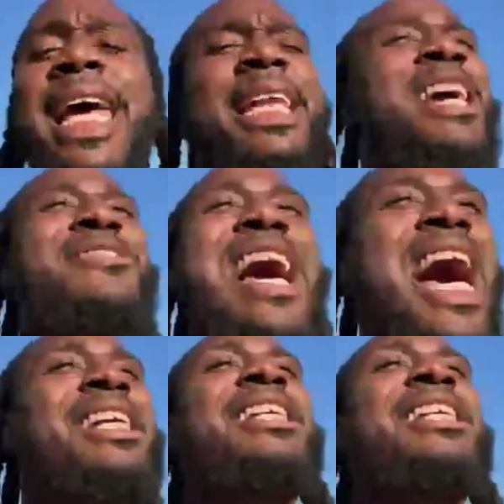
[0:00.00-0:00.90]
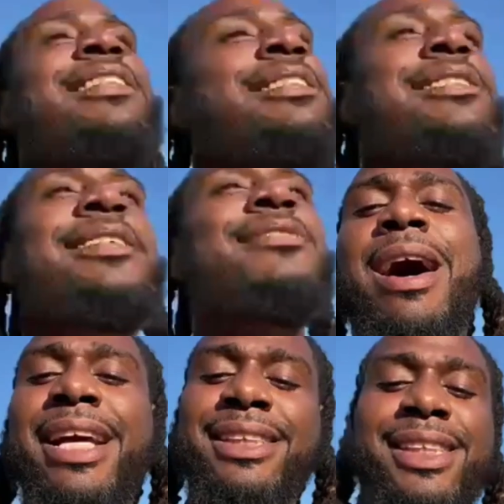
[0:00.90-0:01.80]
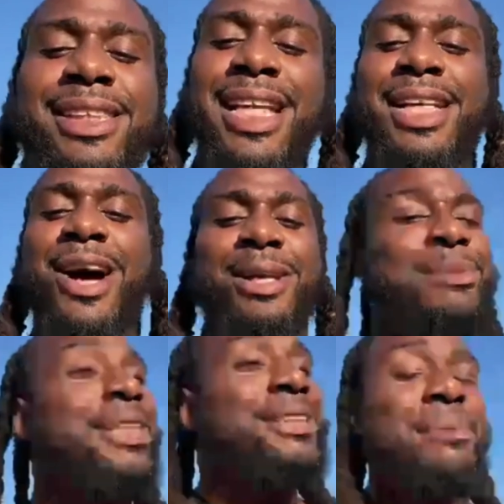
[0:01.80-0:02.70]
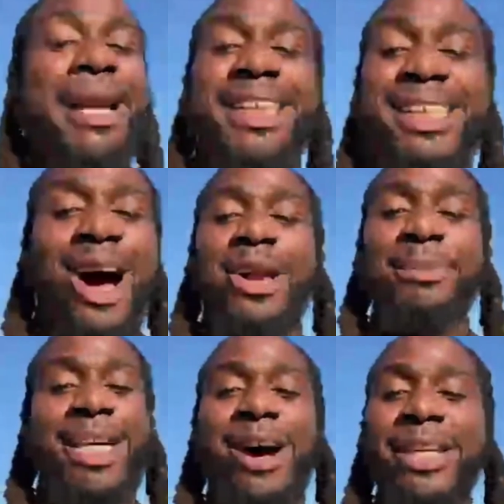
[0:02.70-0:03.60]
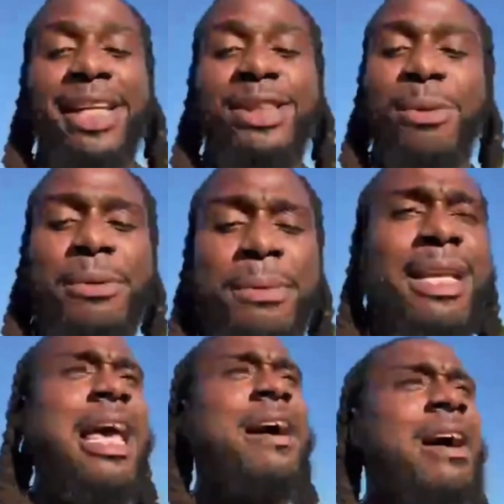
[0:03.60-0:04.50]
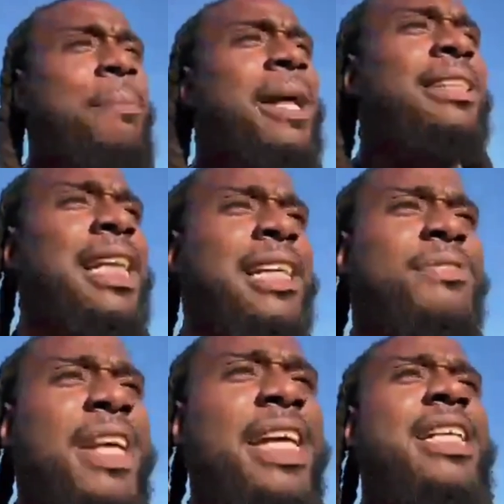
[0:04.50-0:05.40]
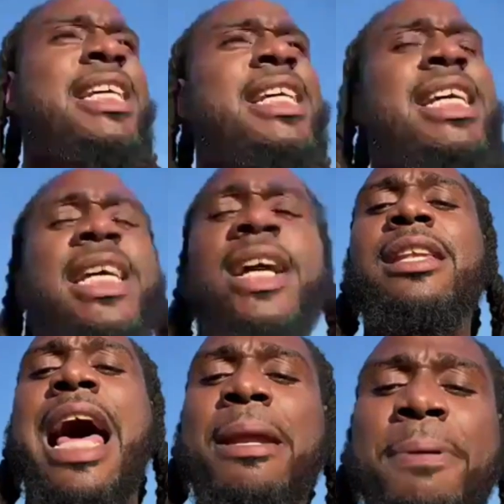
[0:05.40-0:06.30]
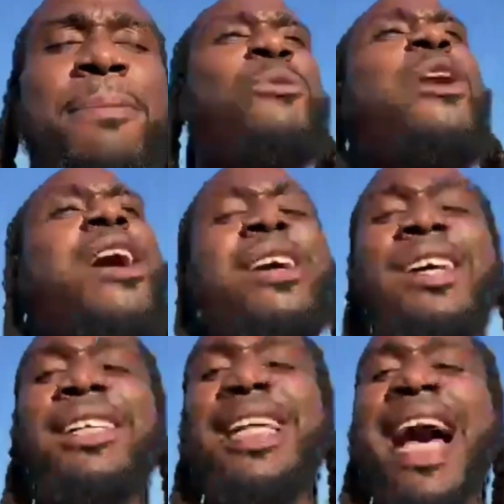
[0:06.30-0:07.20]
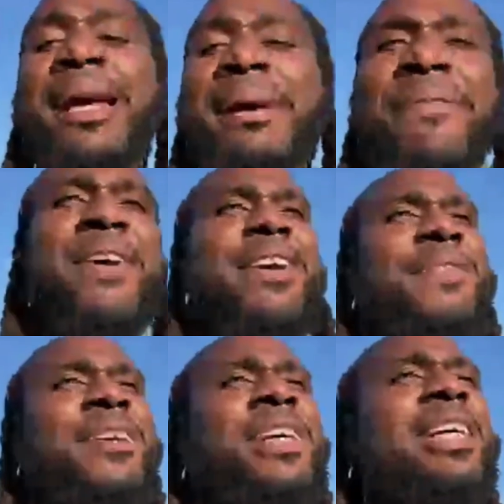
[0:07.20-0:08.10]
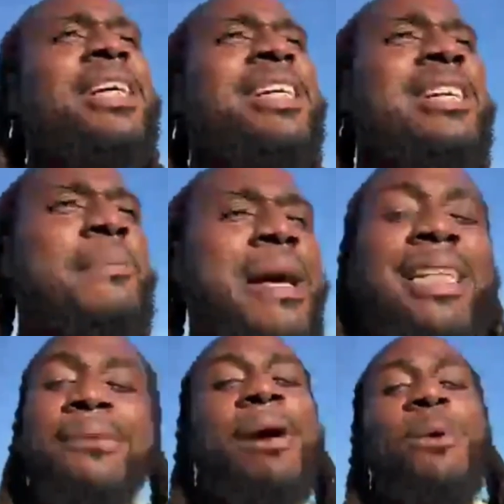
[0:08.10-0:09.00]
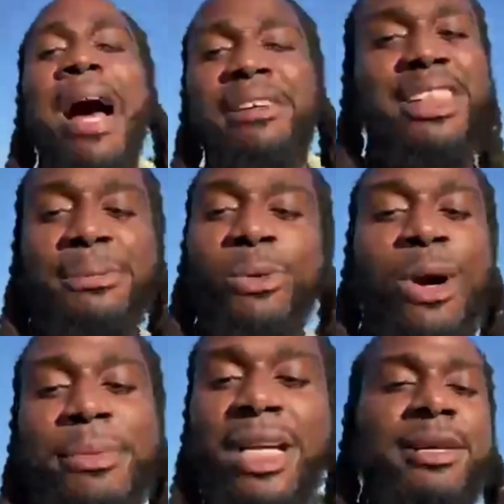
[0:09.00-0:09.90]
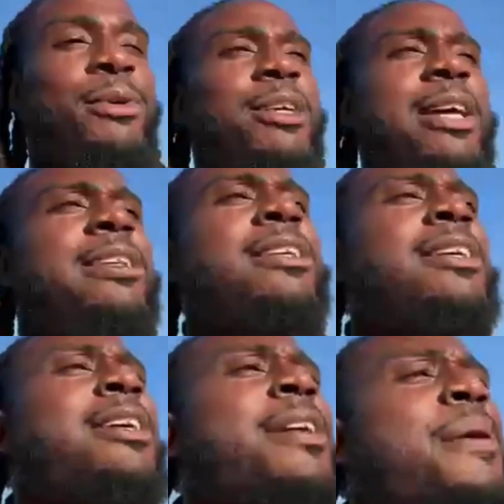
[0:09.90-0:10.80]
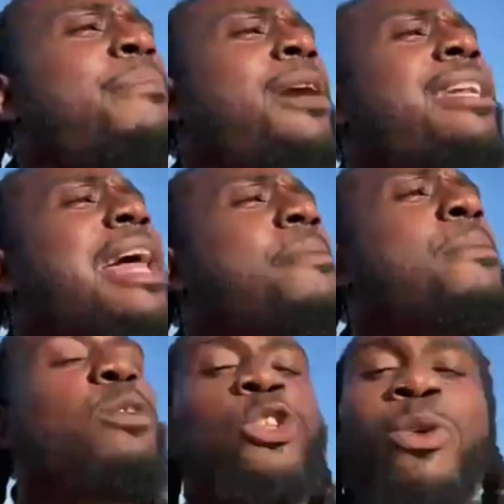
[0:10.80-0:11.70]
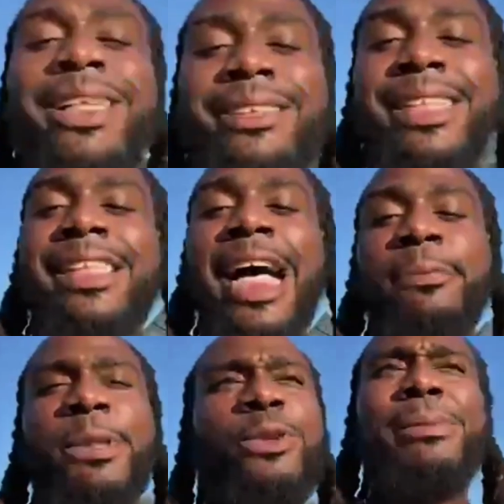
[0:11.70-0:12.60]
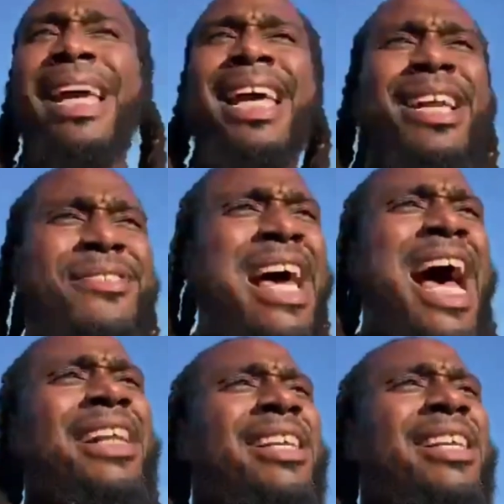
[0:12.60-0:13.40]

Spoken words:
they're not. Why is she steady calling? Somebody is calling me, y'all. They're interrupting my lab. I apologize for that. A lot of people are dying by faith. Not bad. That's my wife. She's blowing me up, okay? But a lot of people is going into these hospitals, man, and they're not